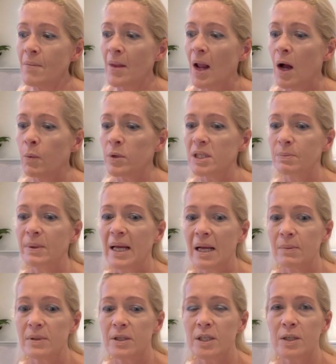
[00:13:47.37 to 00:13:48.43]
I want to be
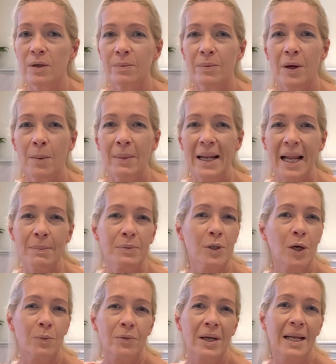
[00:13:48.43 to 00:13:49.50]
able to do it on my
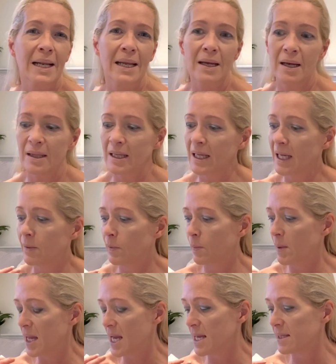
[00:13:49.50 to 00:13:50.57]
laptop really. I think it would
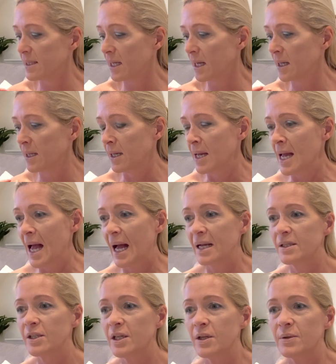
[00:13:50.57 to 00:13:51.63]
be easier,
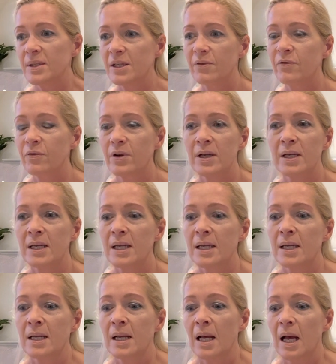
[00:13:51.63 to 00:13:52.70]
and to use different
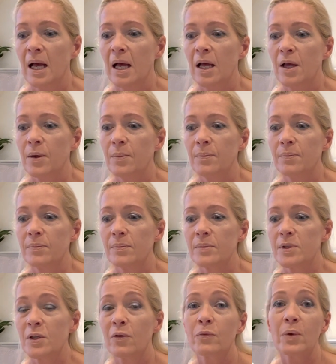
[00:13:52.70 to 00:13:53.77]

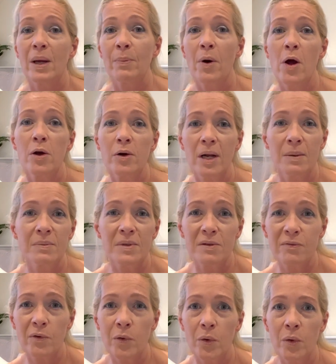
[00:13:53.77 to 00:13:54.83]
software programs
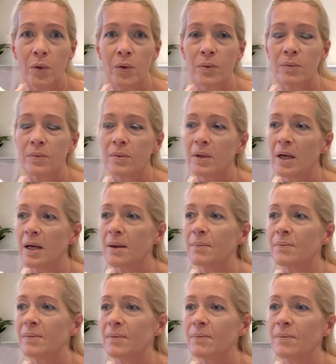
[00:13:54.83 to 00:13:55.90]
for,
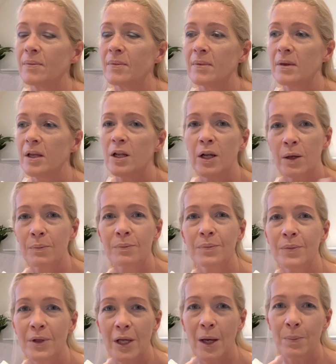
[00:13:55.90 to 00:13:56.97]
you know,
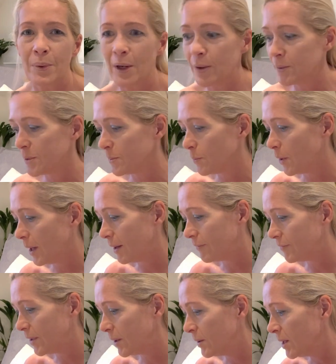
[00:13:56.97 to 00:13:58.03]
the uploads and what
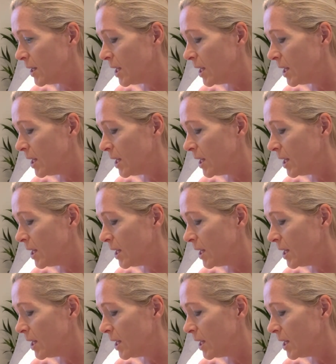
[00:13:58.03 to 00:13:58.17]
have you.